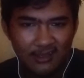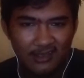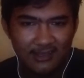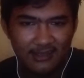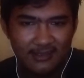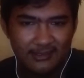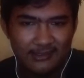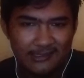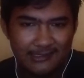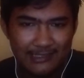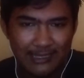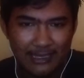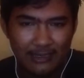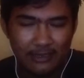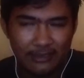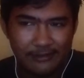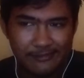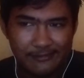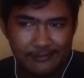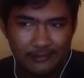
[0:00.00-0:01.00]
Second,
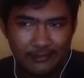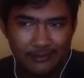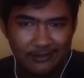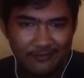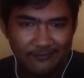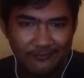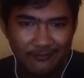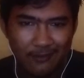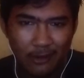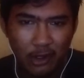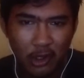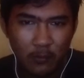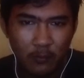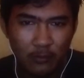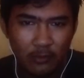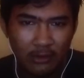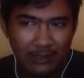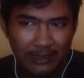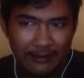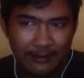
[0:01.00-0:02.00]

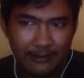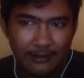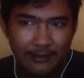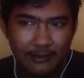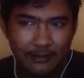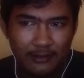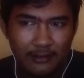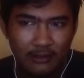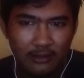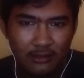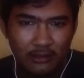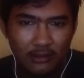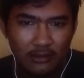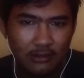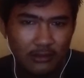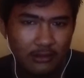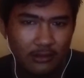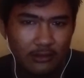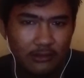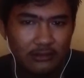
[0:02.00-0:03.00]
vocabulary.
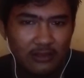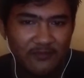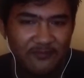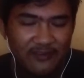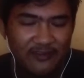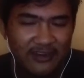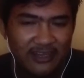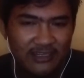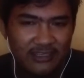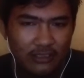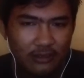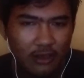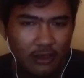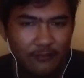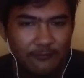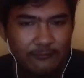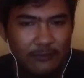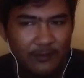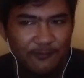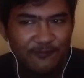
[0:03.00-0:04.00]
Definition of
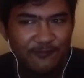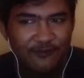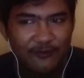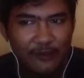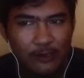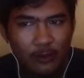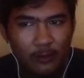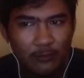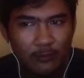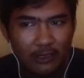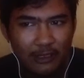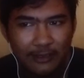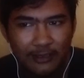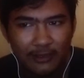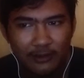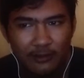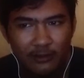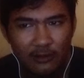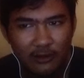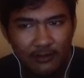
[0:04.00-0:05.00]
the vocabulary.
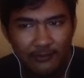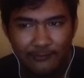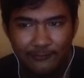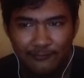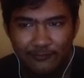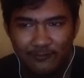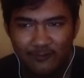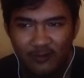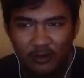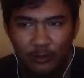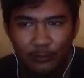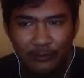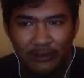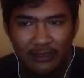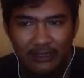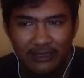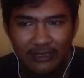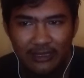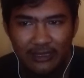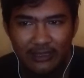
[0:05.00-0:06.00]

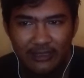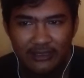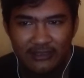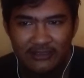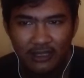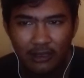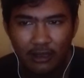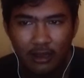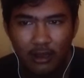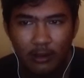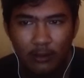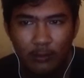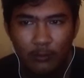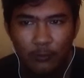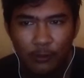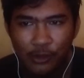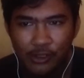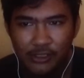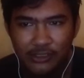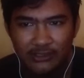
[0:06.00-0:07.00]
Vocabulary is all
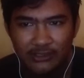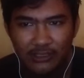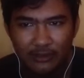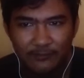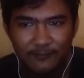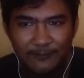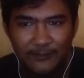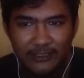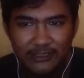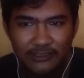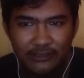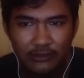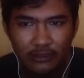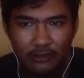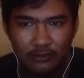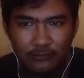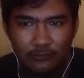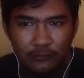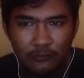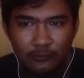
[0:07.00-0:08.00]
words that person
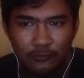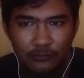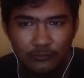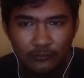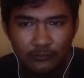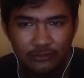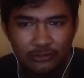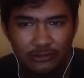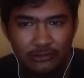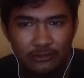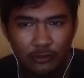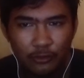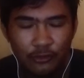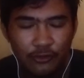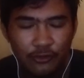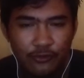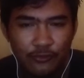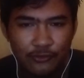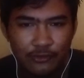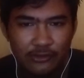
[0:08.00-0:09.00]
knows or
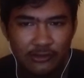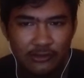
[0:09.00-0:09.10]
use.